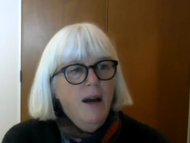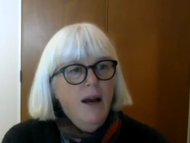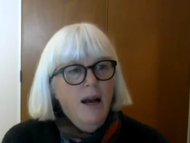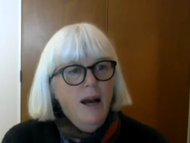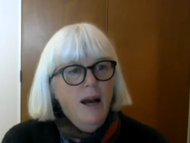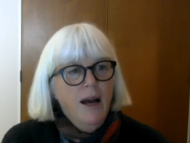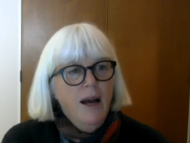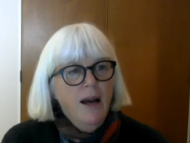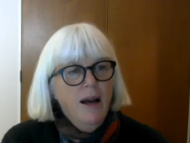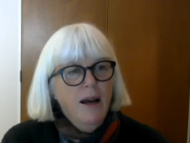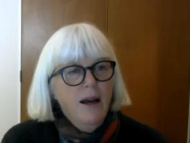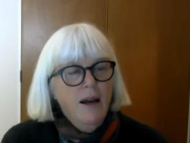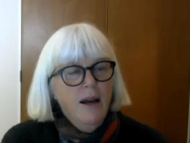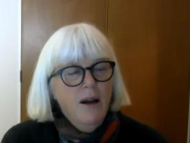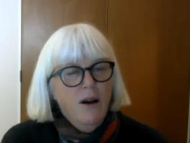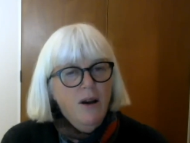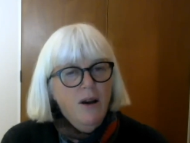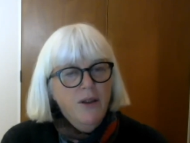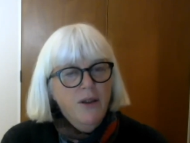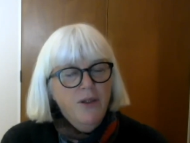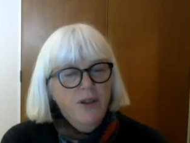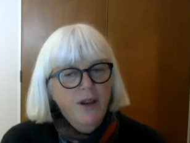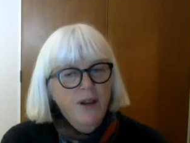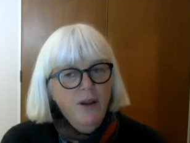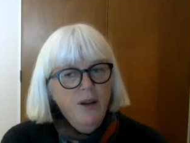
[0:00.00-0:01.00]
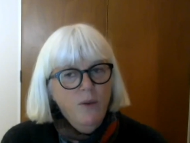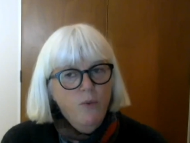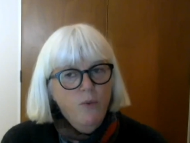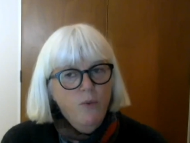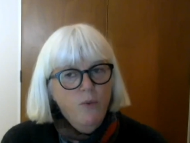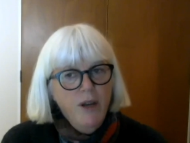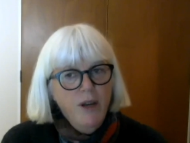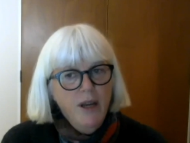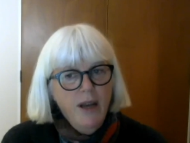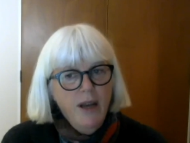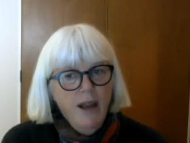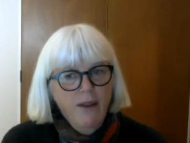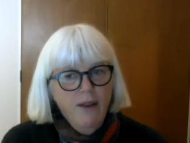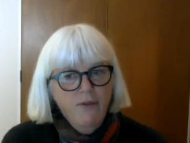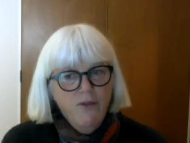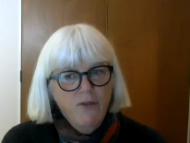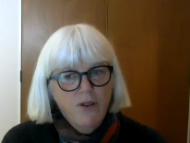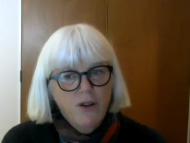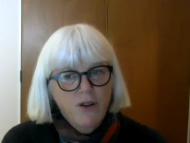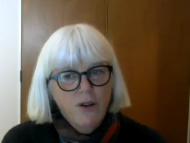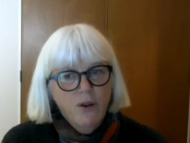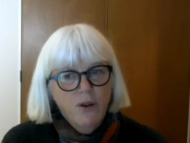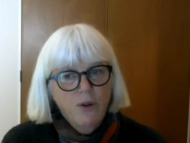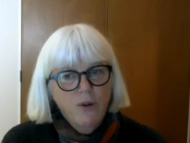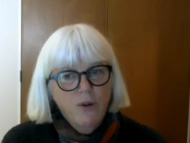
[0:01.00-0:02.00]
I think we have
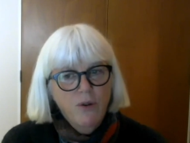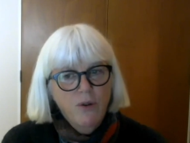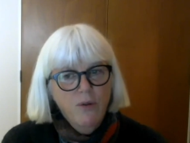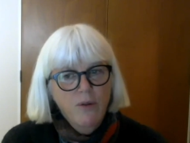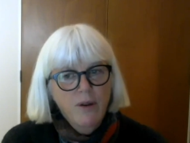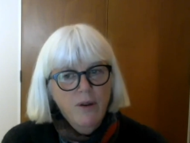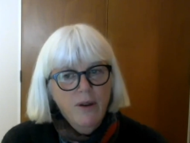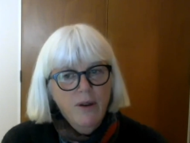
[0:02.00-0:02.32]
to,